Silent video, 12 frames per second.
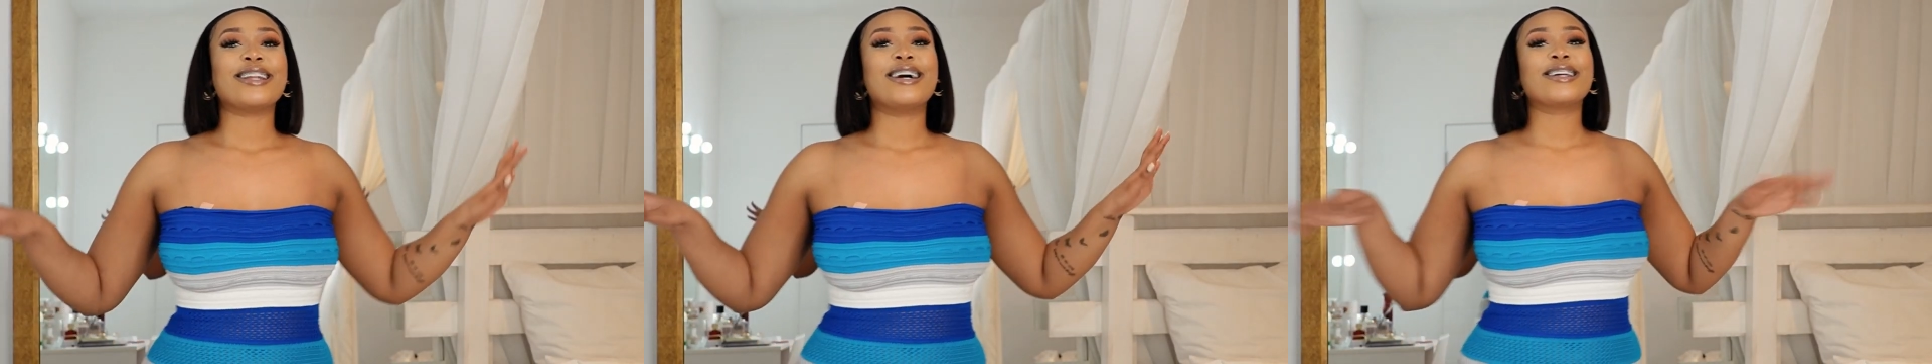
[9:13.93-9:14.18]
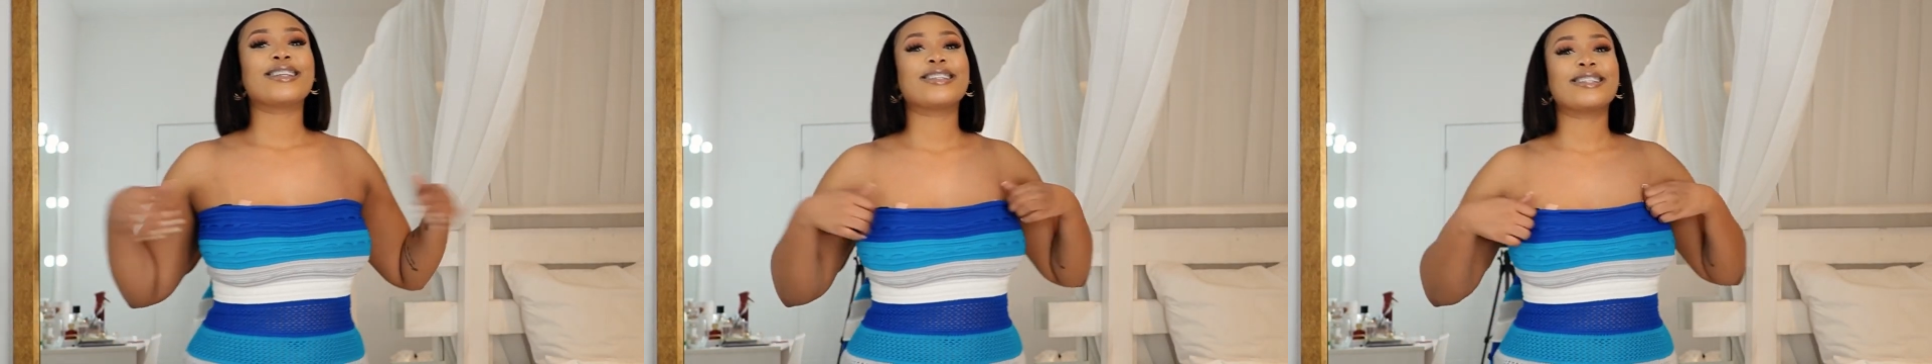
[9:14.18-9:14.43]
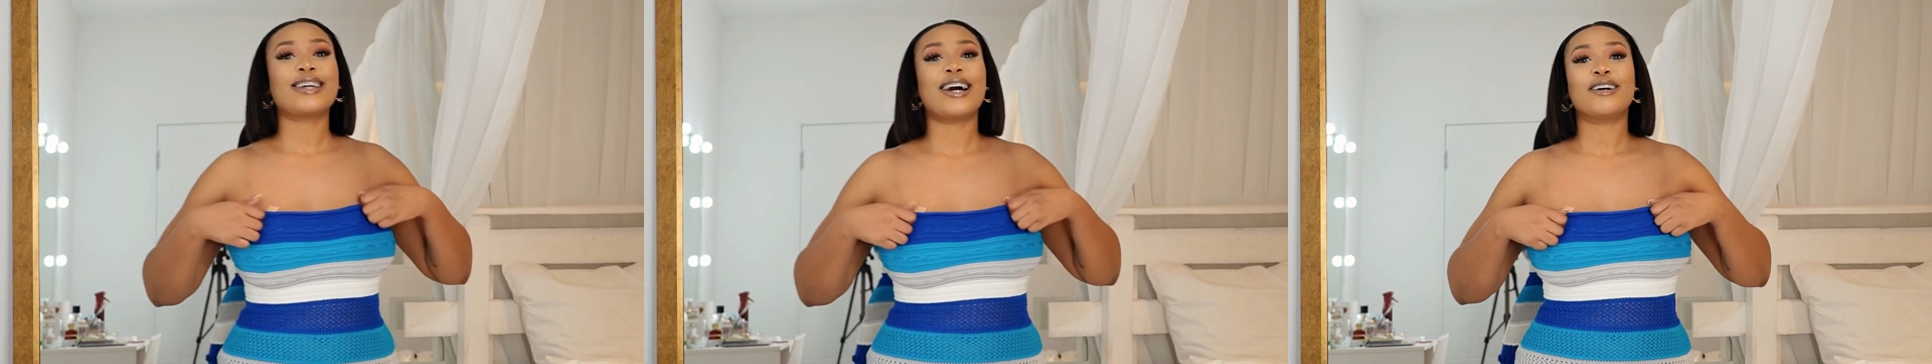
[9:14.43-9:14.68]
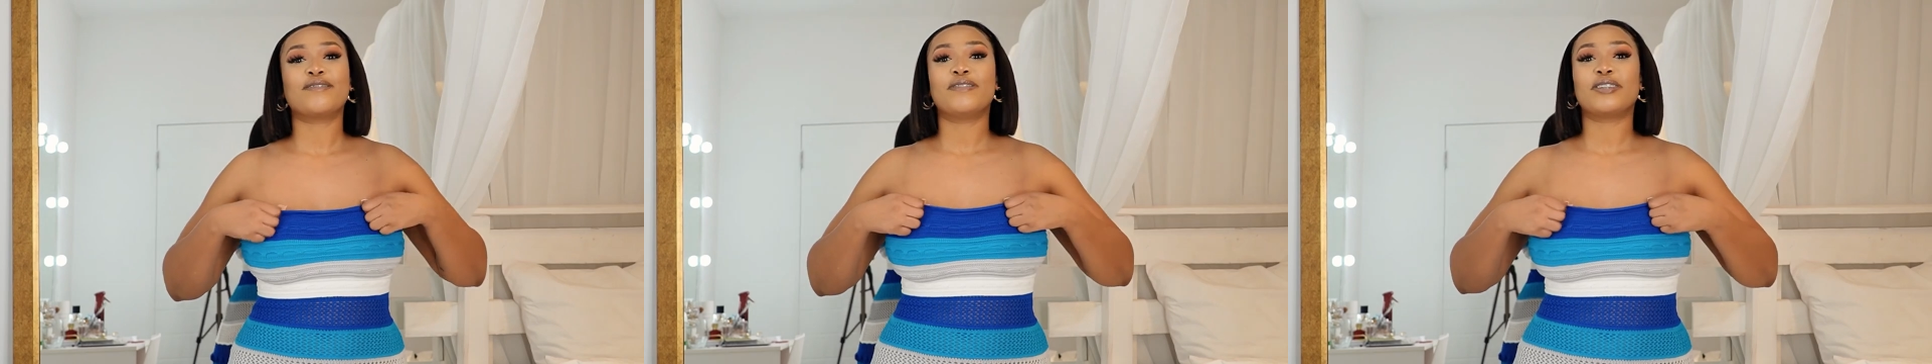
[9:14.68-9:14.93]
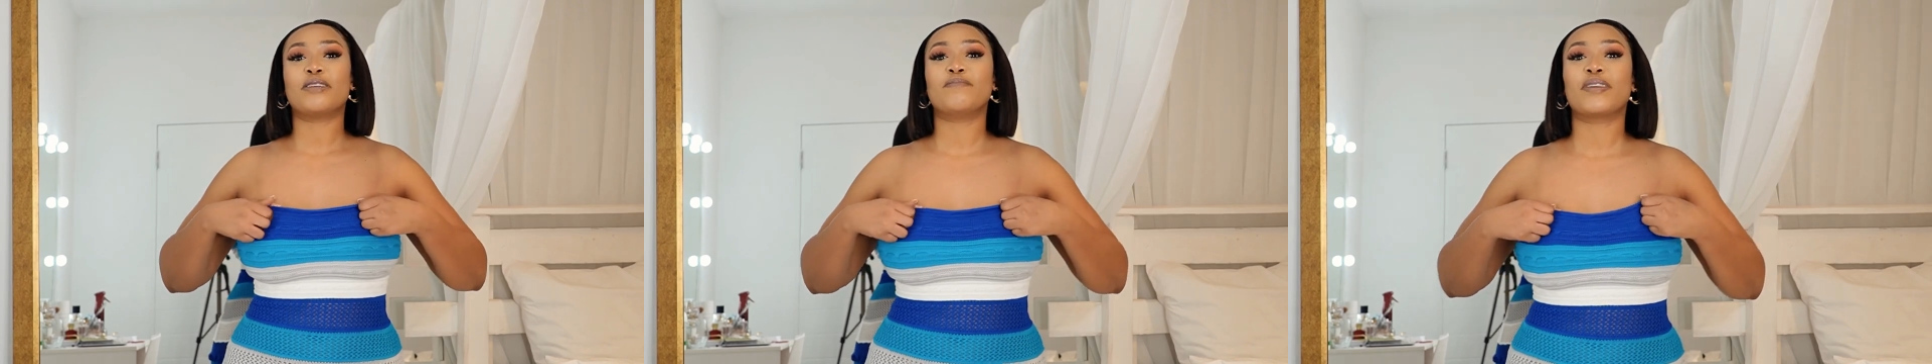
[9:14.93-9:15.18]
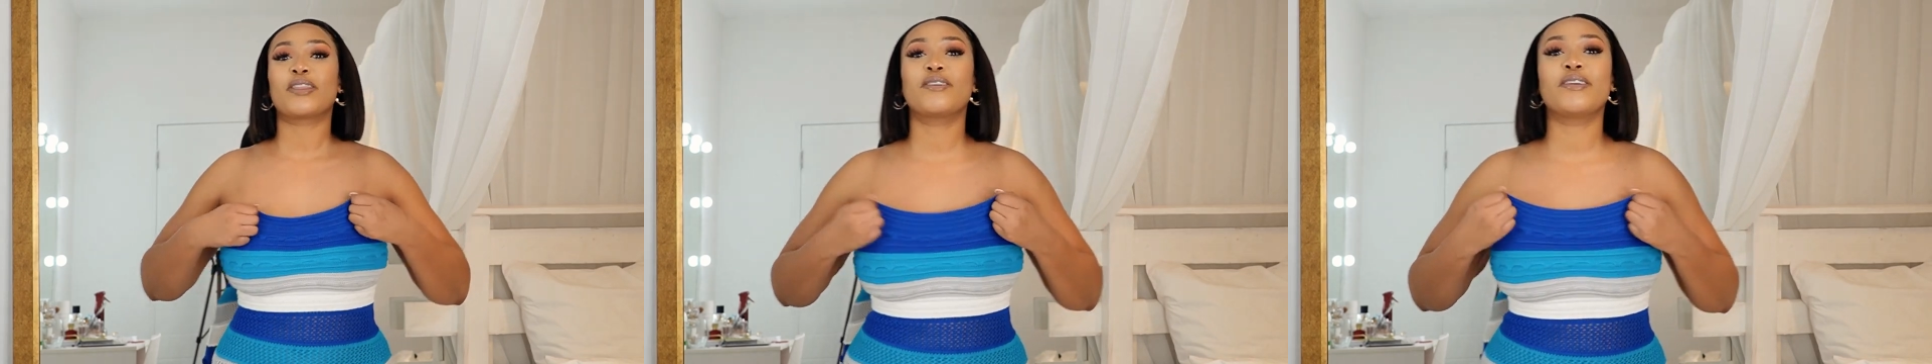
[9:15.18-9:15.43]
Now, this is outfit
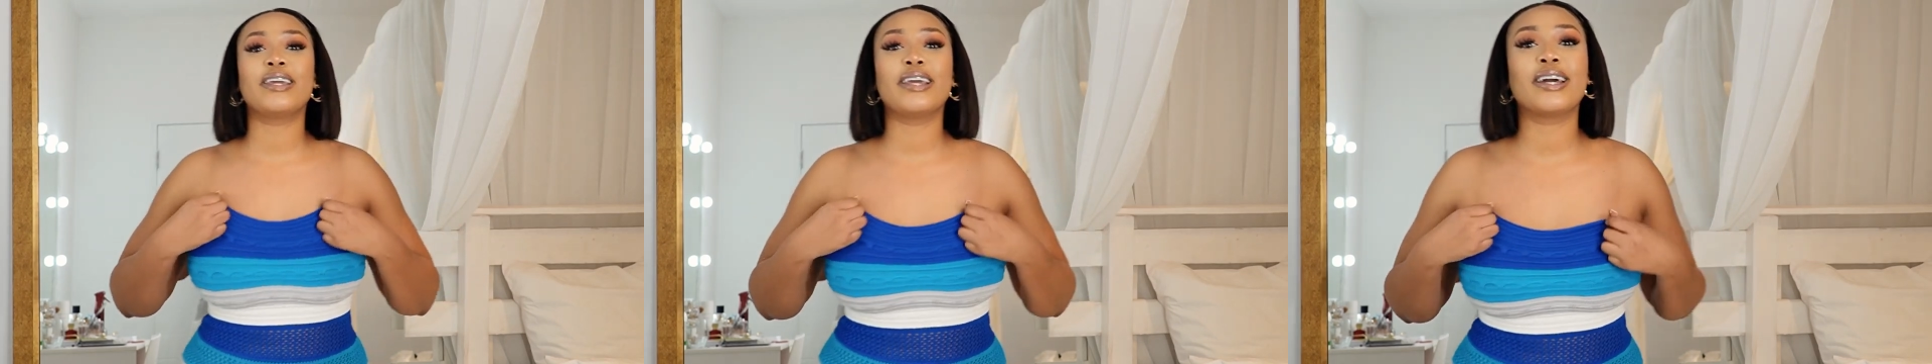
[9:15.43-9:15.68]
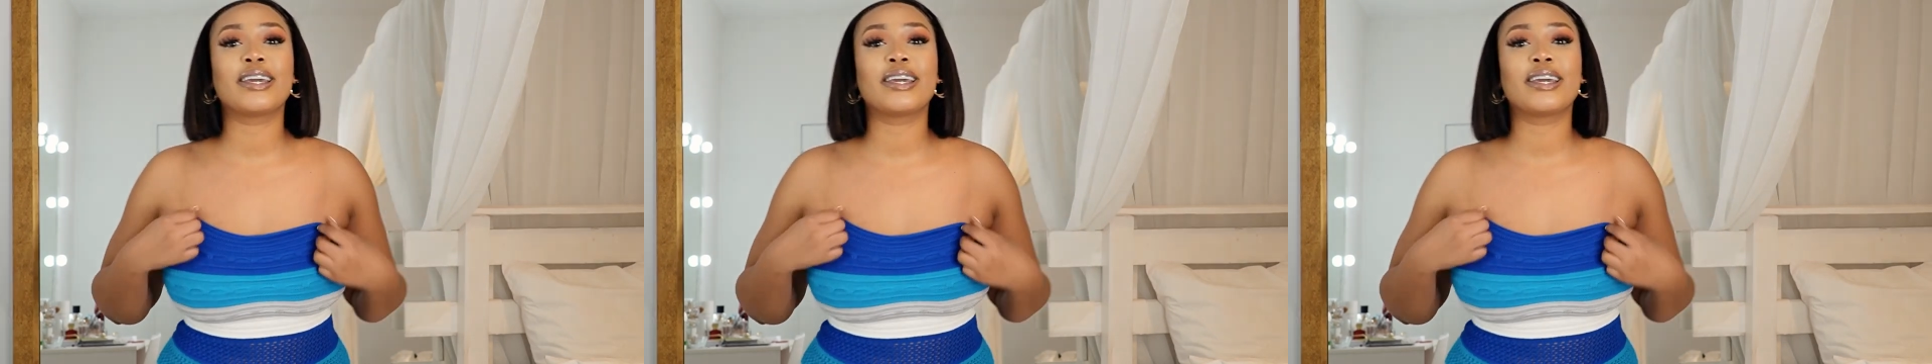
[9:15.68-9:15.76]
number three.